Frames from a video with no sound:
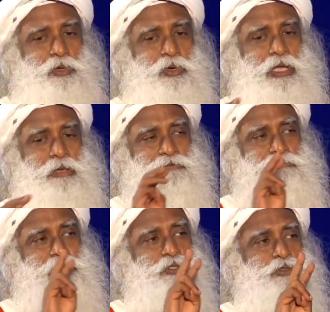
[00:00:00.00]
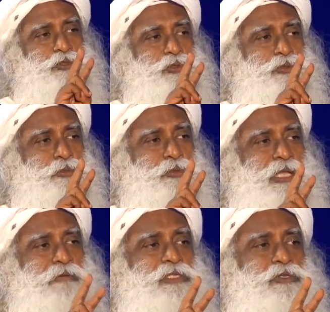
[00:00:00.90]
programs, first two
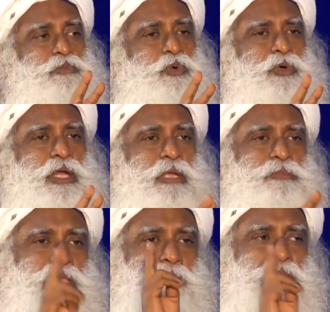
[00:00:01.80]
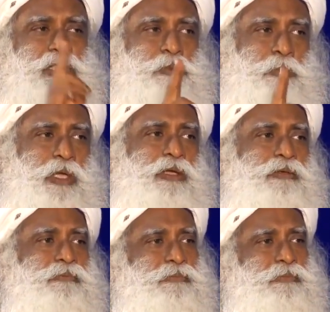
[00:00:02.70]
levels of programs, they must pay.
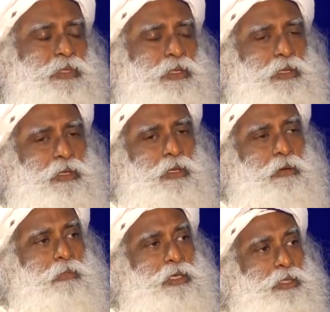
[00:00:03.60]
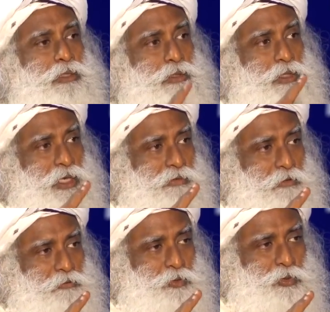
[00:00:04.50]
But the third
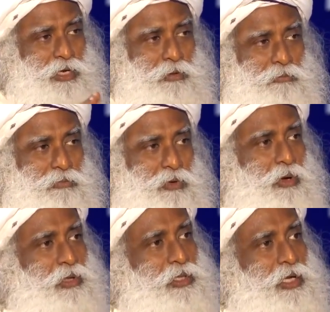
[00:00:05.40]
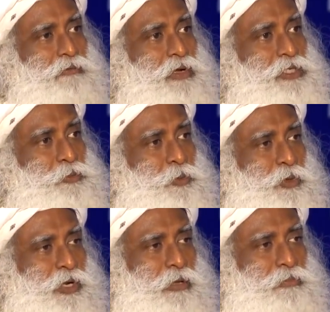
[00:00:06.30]
level of program, all the advanced
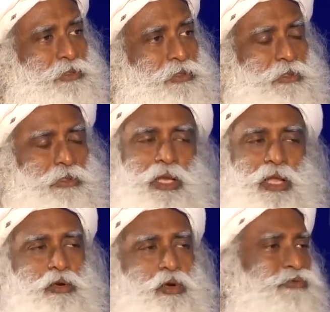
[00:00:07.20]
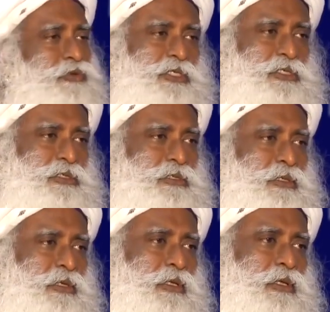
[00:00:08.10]
programs, there are no fees.
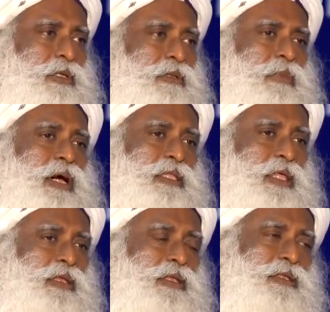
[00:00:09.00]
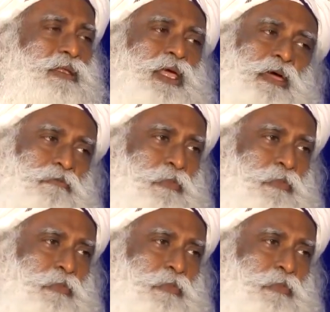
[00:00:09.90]
By then they have